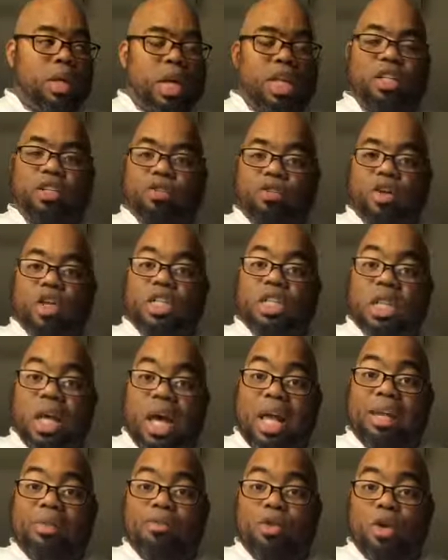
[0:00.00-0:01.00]
extra virgin
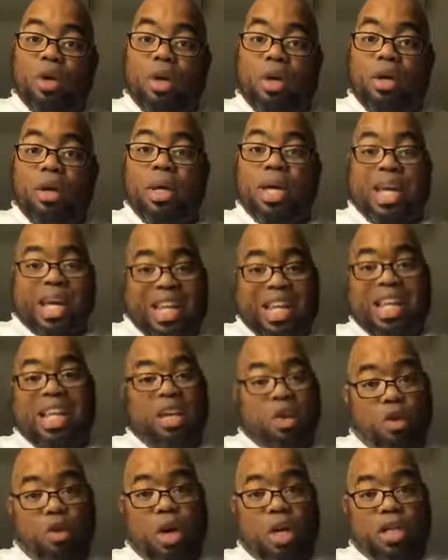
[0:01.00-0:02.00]
olive oil and
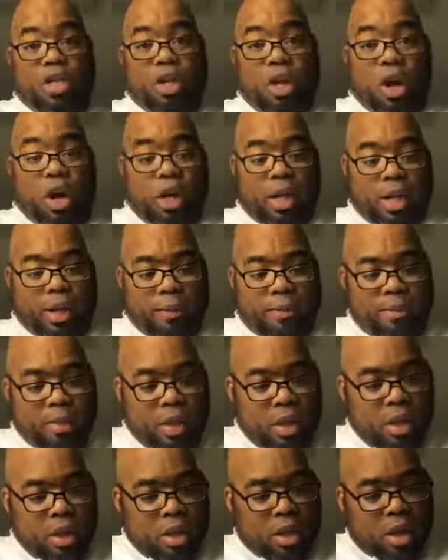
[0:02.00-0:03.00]
then crushed garlic.
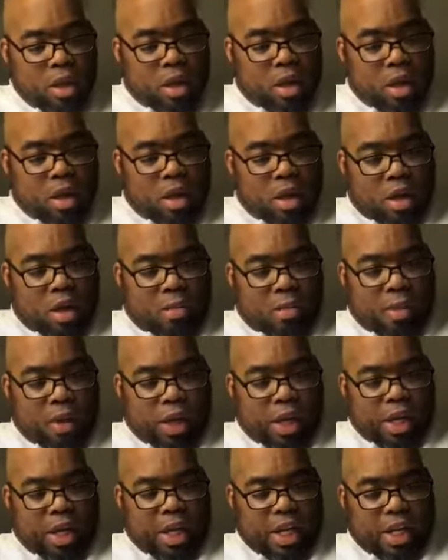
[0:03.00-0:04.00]

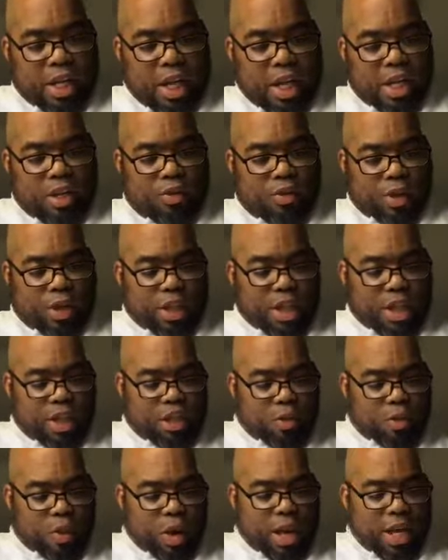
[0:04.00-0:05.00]
But in the case with
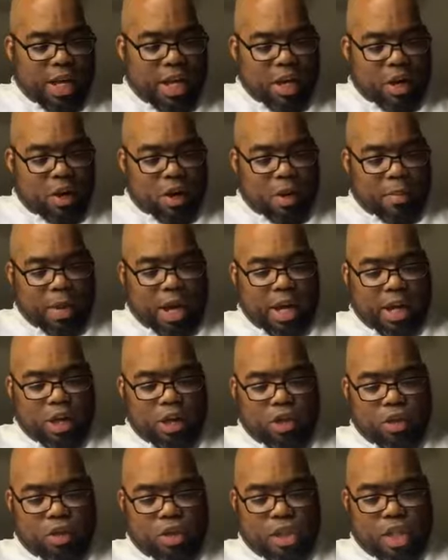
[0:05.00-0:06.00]
this one right here, I'm not going
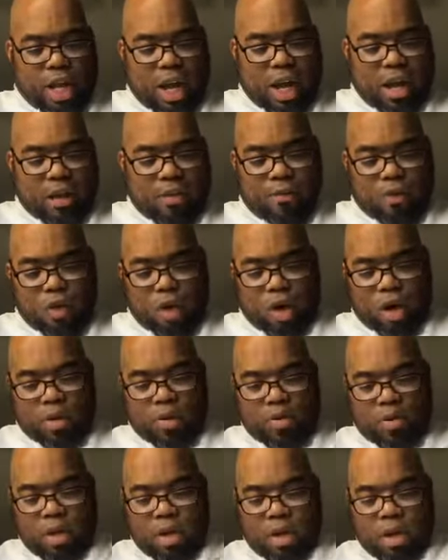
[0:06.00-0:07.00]
to use the olive
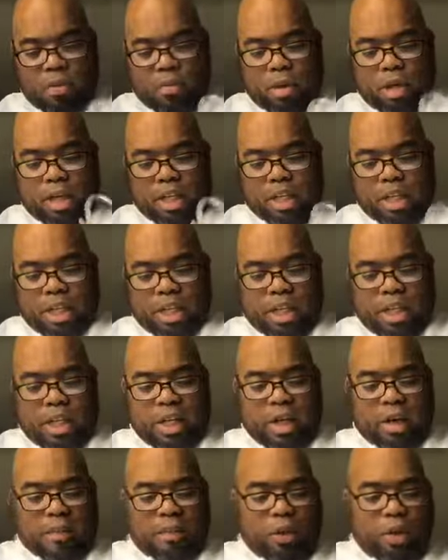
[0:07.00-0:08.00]
oil because it
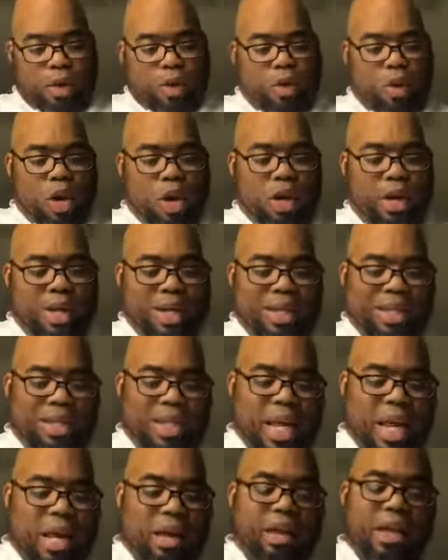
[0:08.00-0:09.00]
cleaned up pretty well, and it's
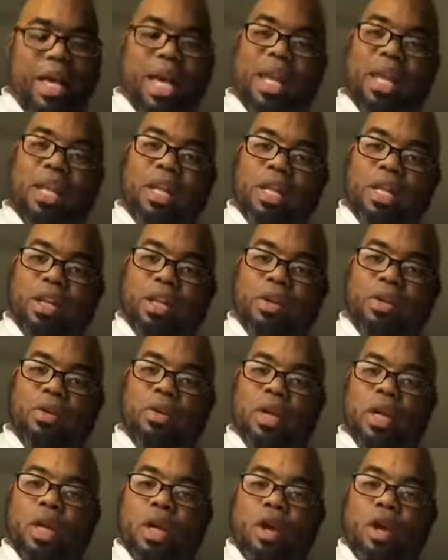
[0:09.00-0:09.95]
kind of got a little